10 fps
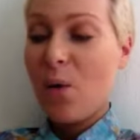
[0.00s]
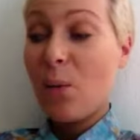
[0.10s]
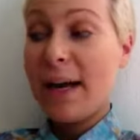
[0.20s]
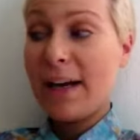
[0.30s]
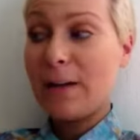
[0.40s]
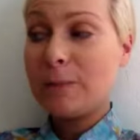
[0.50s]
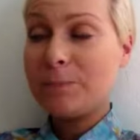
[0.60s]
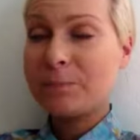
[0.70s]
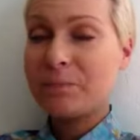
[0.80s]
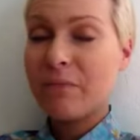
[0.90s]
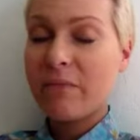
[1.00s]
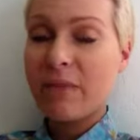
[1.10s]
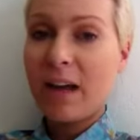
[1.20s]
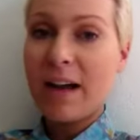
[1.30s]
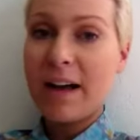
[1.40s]
Well,
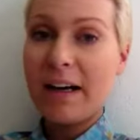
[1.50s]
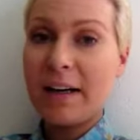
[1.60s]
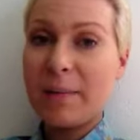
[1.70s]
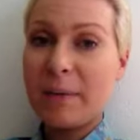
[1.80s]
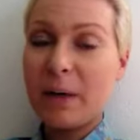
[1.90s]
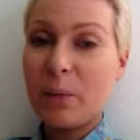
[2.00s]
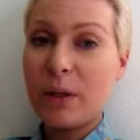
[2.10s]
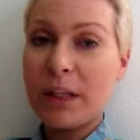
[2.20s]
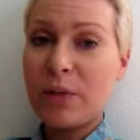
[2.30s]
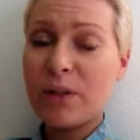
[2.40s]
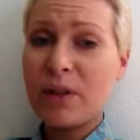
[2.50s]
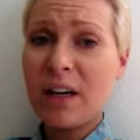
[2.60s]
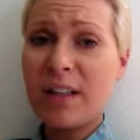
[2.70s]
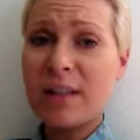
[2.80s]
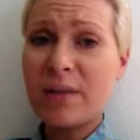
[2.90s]
when you
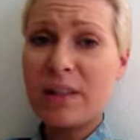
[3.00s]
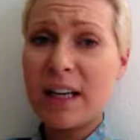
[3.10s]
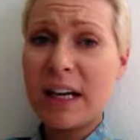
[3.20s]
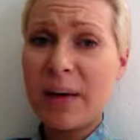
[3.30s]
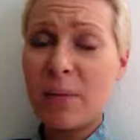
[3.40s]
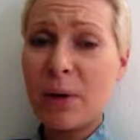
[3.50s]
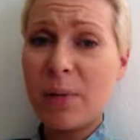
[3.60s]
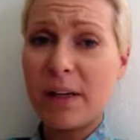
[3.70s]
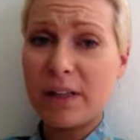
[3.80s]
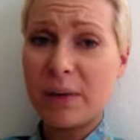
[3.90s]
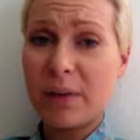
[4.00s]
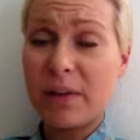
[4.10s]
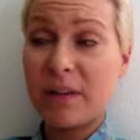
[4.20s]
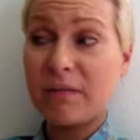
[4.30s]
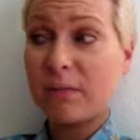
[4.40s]
start associating more pleasure
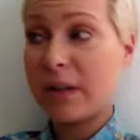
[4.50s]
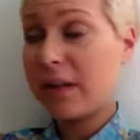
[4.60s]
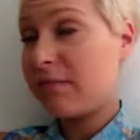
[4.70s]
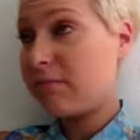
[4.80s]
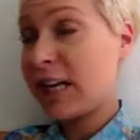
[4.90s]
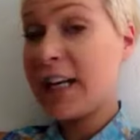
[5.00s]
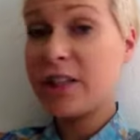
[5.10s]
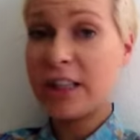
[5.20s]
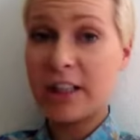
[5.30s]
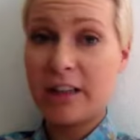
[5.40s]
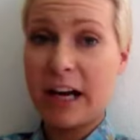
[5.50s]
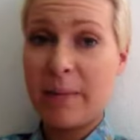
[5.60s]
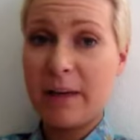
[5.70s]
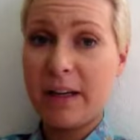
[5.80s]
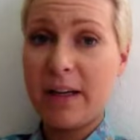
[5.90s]
with changing your
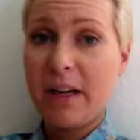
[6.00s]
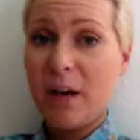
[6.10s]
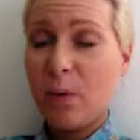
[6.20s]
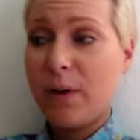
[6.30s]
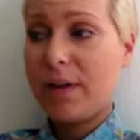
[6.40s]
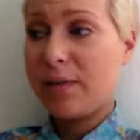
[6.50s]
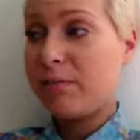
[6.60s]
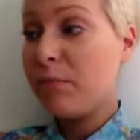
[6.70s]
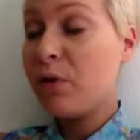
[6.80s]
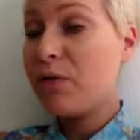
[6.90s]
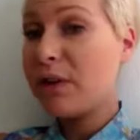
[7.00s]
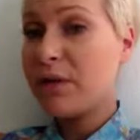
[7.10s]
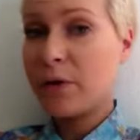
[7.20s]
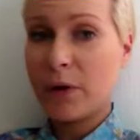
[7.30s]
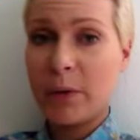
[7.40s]
habit, with moving
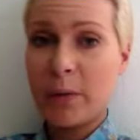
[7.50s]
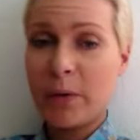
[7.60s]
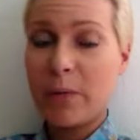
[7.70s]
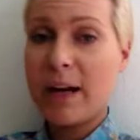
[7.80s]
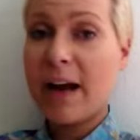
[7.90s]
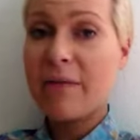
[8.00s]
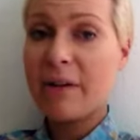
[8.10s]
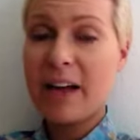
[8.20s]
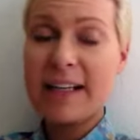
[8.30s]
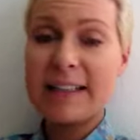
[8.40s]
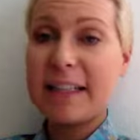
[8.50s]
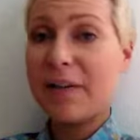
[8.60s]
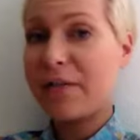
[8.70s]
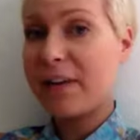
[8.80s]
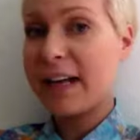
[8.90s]
forward, with whatever that
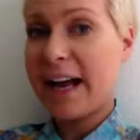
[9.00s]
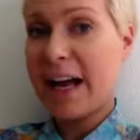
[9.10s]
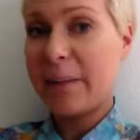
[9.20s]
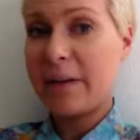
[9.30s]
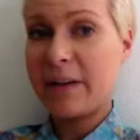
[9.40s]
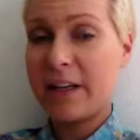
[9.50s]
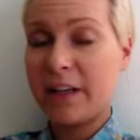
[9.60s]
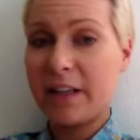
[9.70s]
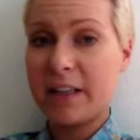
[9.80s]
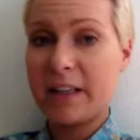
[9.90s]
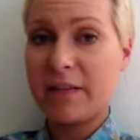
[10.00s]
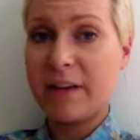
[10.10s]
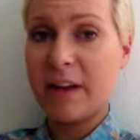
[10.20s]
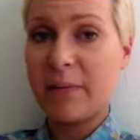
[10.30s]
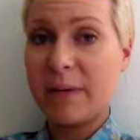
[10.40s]
different habit that you're going to
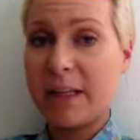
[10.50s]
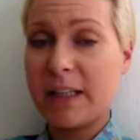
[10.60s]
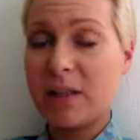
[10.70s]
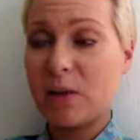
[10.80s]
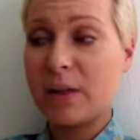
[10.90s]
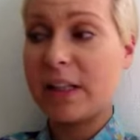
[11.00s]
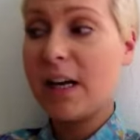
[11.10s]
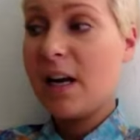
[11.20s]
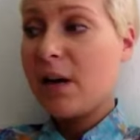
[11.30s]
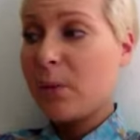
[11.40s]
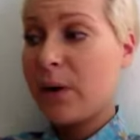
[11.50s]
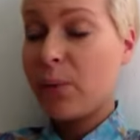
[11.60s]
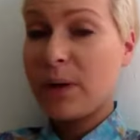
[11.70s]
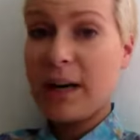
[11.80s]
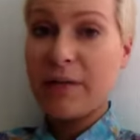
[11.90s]
develop is, or
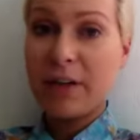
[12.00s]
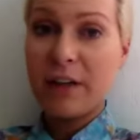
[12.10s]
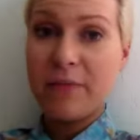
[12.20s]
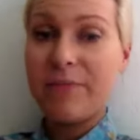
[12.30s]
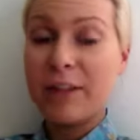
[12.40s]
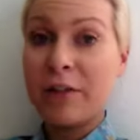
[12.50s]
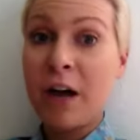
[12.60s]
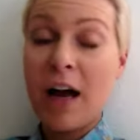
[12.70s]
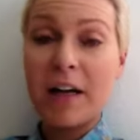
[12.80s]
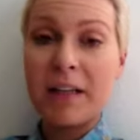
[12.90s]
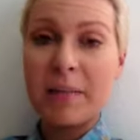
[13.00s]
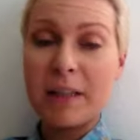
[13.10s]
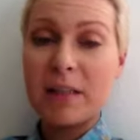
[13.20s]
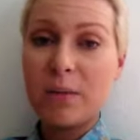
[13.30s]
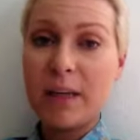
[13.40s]
with whatever you're not going to
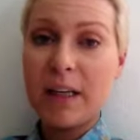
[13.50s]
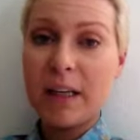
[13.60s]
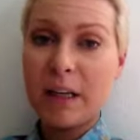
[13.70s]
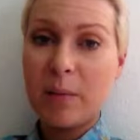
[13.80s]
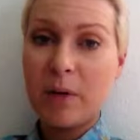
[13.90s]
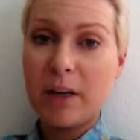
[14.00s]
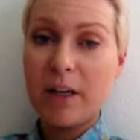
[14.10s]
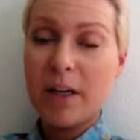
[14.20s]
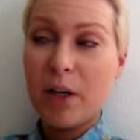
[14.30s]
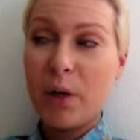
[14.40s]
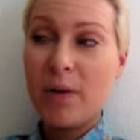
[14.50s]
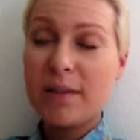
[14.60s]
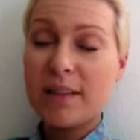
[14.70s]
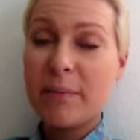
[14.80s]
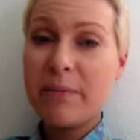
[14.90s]
be doing anymore, you have
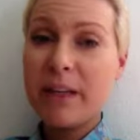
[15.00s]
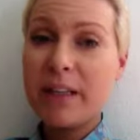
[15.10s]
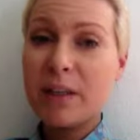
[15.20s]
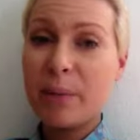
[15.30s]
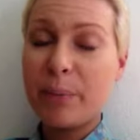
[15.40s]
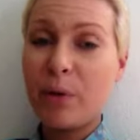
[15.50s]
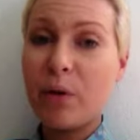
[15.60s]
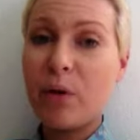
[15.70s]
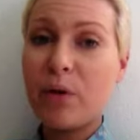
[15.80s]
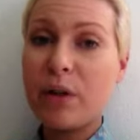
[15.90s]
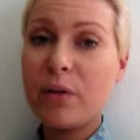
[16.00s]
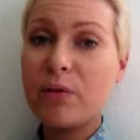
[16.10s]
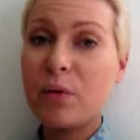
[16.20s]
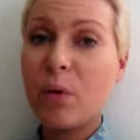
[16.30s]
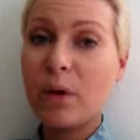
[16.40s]
something to pull you
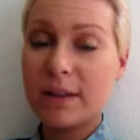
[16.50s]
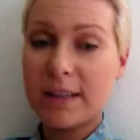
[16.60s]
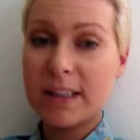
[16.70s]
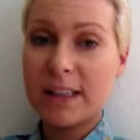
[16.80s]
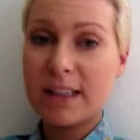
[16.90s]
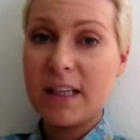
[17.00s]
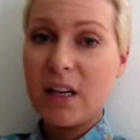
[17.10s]
towards it.